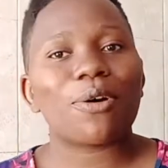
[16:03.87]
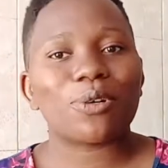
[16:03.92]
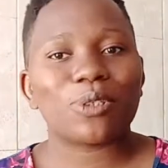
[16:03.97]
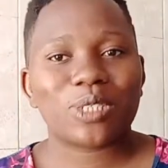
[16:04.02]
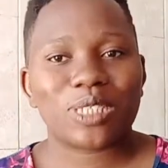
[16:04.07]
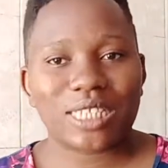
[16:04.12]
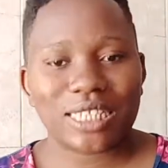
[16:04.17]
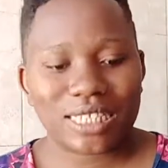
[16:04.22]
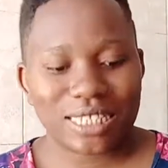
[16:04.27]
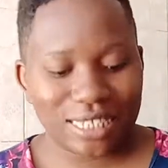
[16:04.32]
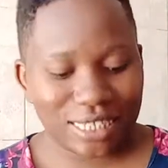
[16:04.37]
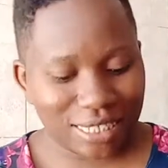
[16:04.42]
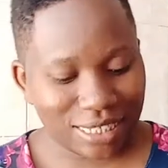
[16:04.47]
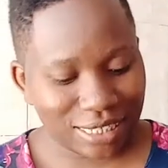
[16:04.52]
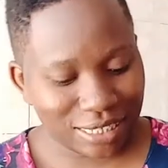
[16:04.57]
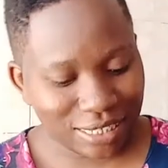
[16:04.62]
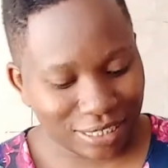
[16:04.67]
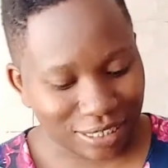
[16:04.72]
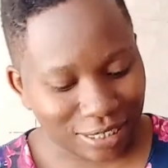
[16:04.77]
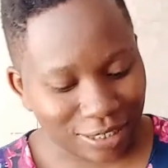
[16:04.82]
cha
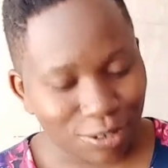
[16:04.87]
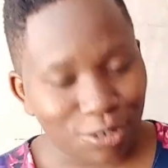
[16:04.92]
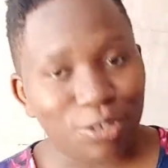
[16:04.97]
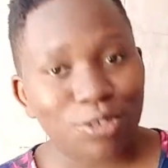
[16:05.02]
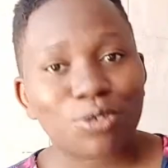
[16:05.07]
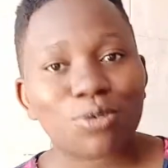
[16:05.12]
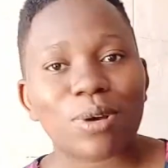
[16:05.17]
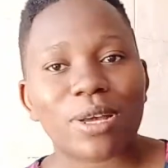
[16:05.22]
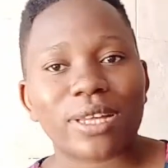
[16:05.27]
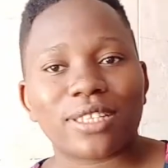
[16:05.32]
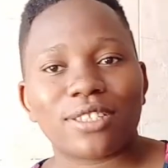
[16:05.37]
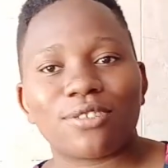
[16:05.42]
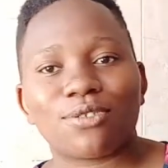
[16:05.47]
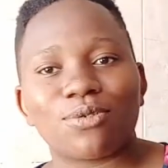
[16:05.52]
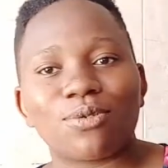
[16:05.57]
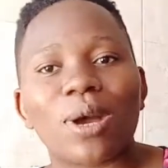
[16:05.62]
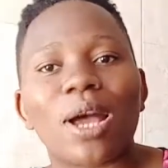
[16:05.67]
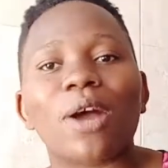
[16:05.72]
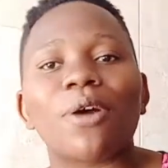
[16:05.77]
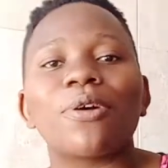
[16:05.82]
chini those ones
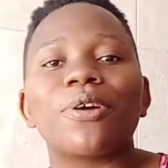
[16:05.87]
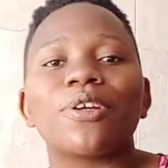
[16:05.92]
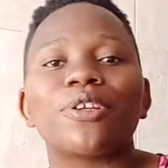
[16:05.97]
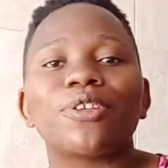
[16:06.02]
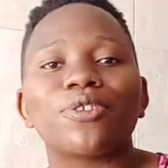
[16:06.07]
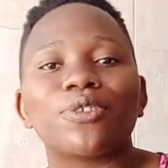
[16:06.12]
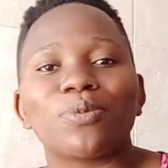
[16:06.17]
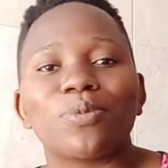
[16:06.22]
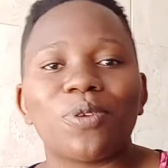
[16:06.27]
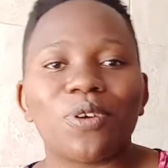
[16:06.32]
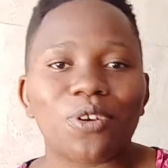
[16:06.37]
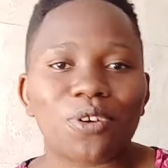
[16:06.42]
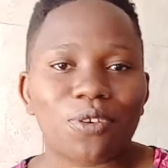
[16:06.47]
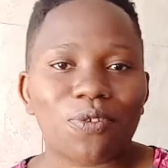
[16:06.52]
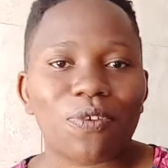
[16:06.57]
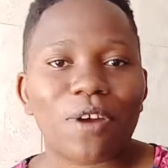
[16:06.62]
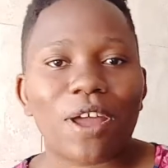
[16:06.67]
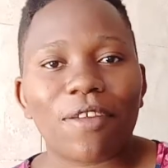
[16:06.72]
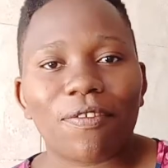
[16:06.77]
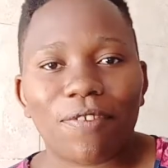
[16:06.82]
who are going to borrow
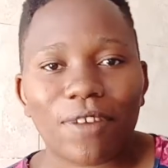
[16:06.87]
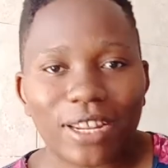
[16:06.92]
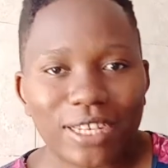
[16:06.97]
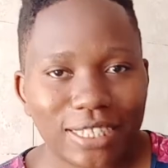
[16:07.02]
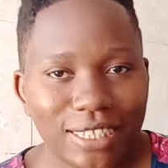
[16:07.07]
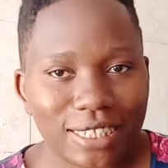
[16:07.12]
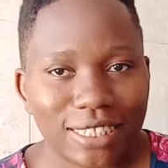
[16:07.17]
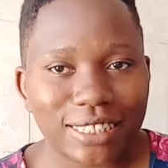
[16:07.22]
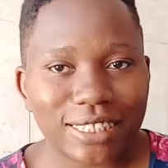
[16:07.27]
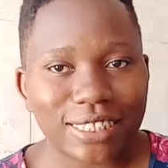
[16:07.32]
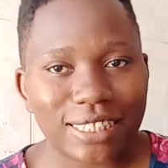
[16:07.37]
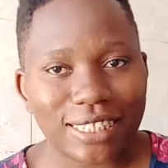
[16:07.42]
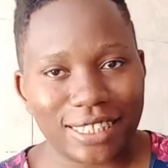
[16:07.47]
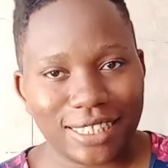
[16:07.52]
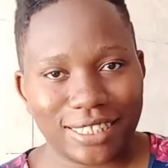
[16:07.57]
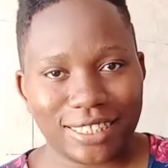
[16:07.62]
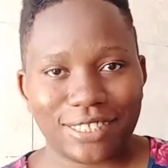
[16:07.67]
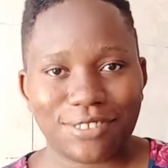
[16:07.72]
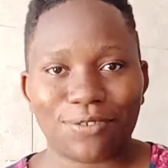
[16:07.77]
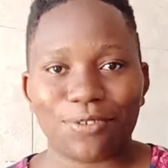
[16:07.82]
500
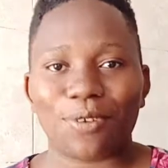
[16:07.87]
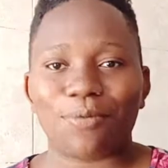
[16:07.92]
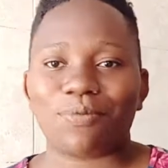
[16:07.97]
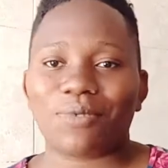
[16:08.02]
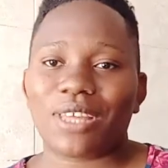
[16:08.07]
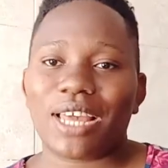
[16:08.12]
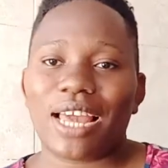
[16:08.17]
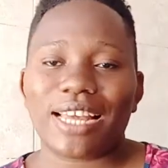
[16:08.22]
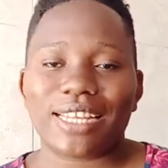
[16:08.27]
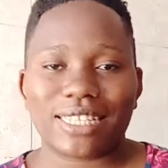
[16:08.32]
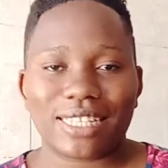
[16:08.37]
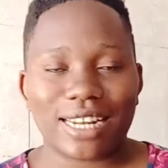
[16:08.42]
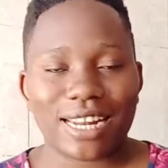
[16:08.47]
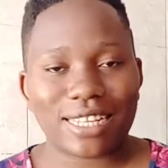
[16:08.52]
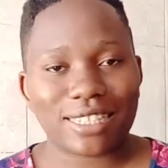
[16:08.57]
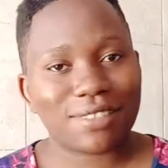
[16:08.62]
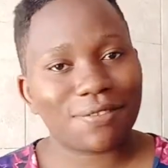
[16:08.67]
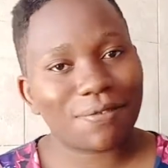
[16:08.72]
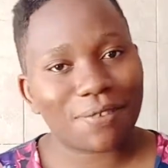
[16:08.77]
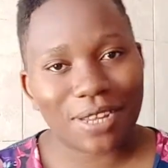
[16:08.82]
shillings from the
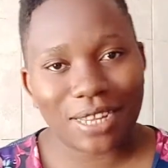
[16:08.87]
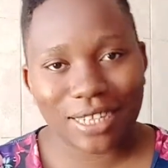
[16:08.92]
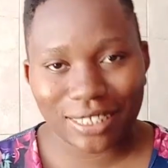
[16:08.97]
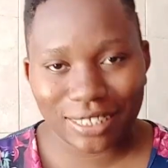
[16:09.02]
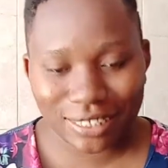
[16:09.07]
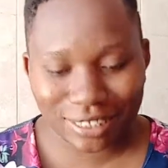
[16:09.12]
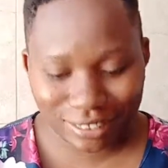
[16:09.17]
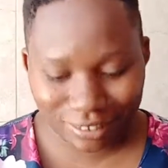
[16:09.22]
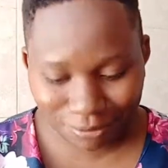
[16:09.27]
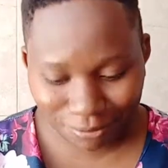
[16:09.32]
hustlers fund